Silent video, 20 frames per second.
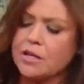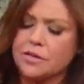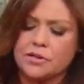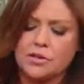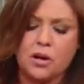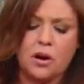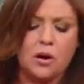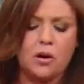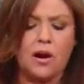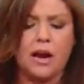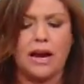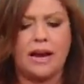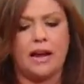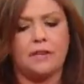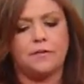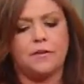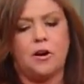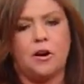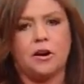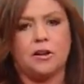So I
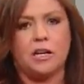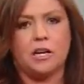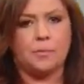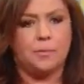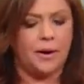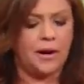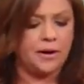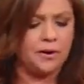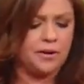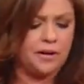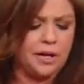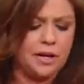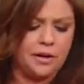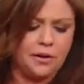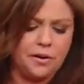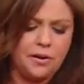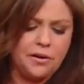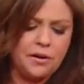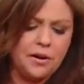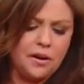have garlic butter
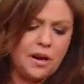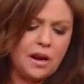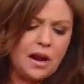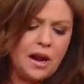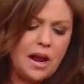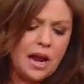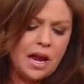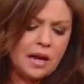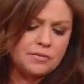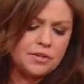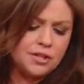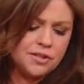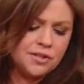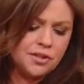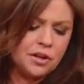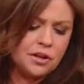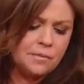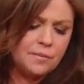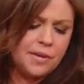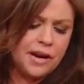here. I'm just
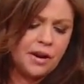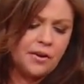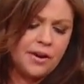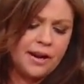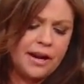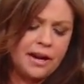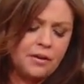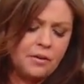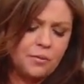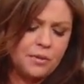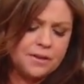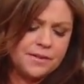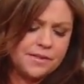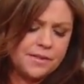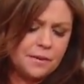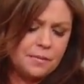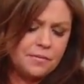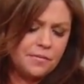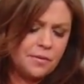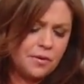gonna marry it with
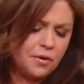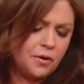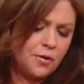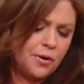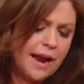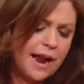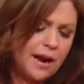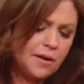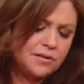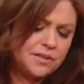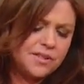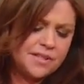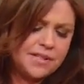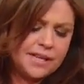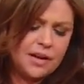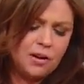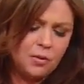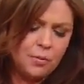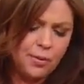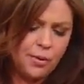some ground
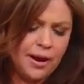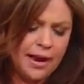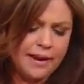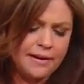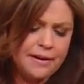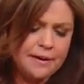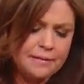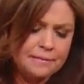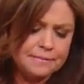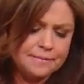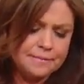stale bread